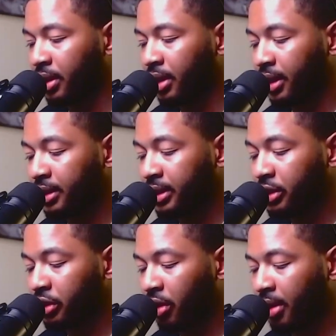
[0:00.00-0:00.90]
and D
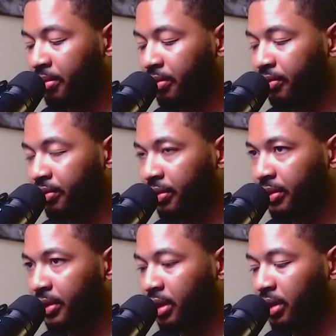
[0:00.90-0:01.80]
sharp,
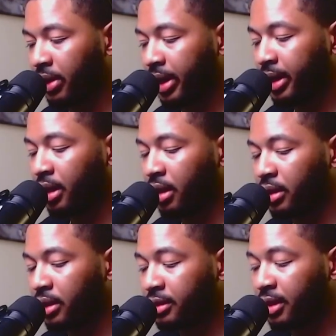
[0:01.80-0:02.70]
right,
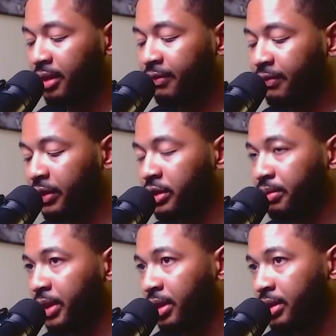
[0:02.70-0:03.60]
that's the inversion,
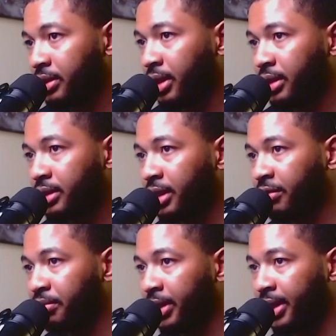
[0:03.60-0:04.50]
because instead of
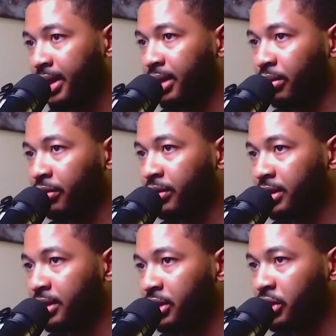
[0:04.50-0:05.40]
playing it with the D
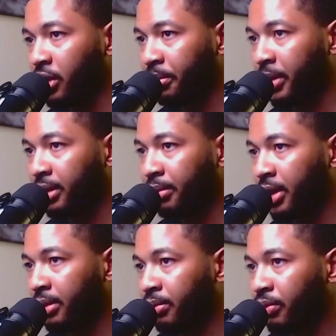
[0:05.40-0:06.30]
sharp at the
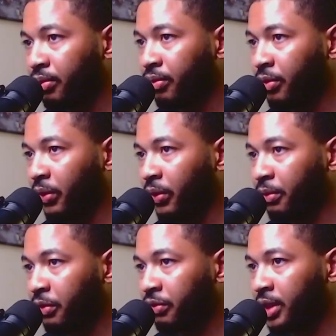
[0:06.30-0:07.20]
bottom, we're
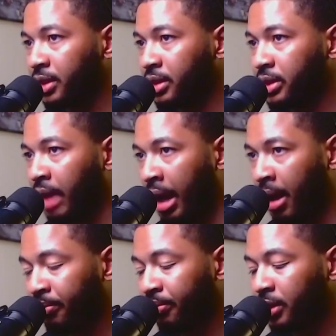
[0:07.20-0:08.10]
moving it to the top.
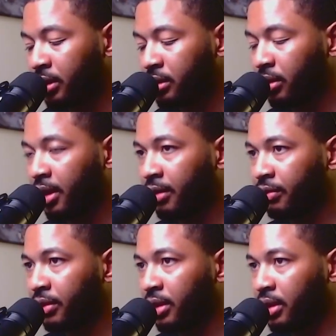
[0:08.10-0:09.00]
So you have,
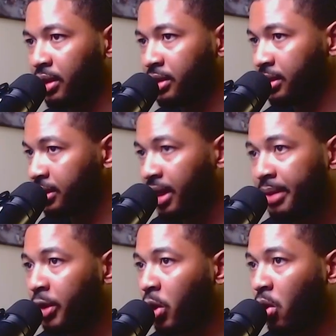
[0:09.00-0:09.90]
it's the same
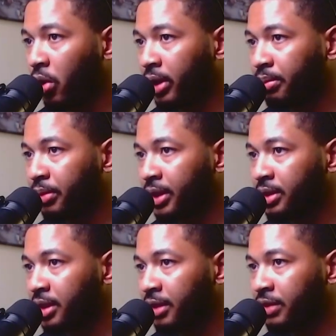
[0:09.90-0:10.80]
chord, but
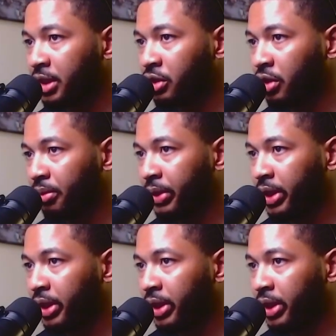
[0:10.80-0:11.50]
instead of D sharp being